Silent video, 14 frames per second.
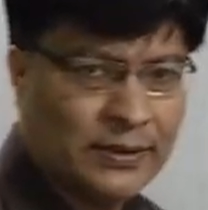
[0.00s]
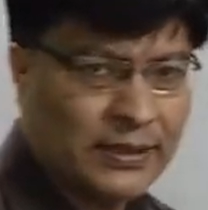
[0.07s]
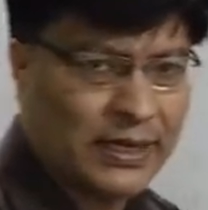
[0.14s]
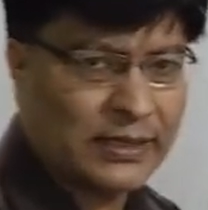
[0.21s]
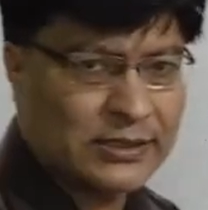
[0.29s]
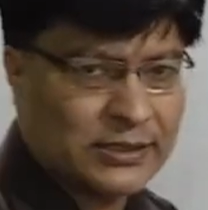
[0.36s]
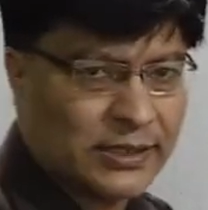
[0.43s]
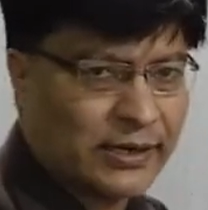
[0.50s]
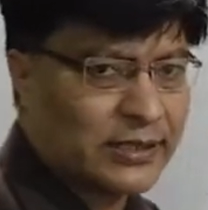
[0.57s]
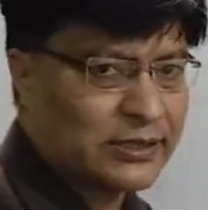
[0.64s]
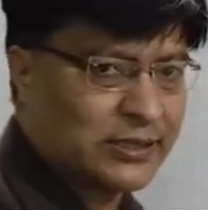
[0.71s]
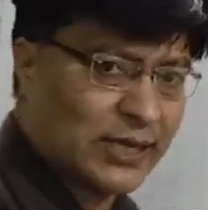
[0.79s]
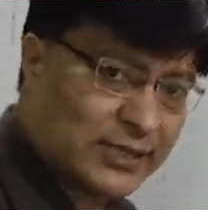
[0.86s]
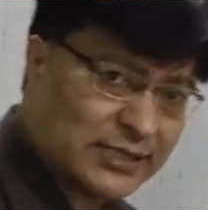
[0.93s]
That is, there
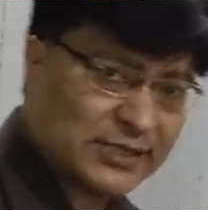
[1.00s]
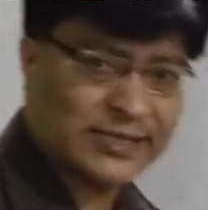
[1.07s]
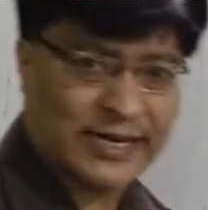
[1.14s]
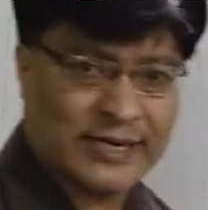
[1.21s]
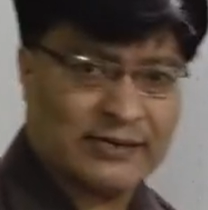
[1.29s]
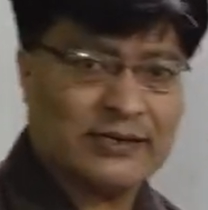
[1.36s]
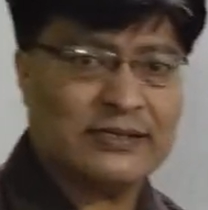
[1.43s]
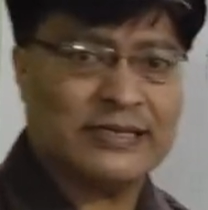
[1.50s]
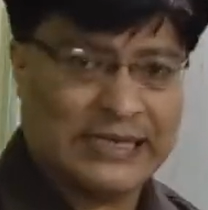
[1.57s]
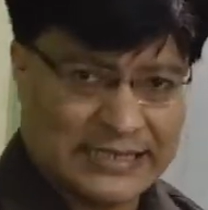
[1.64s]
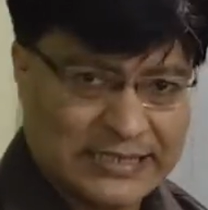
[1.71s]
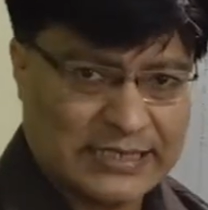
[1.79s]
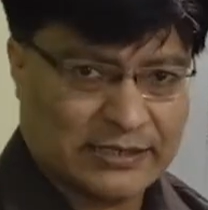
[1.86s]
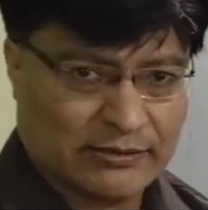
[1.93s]
are 6 standard
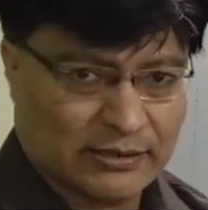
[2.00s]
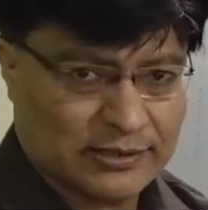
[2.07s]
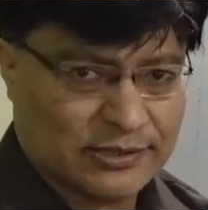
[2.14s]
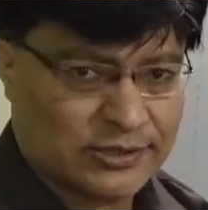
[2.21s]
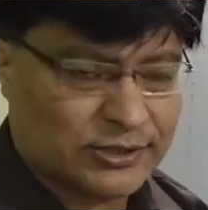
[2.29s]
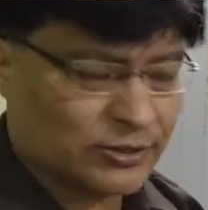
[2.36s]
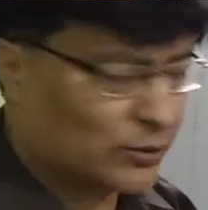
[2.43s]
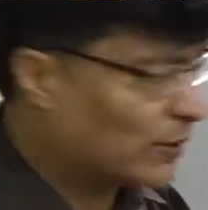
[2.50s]
integrals.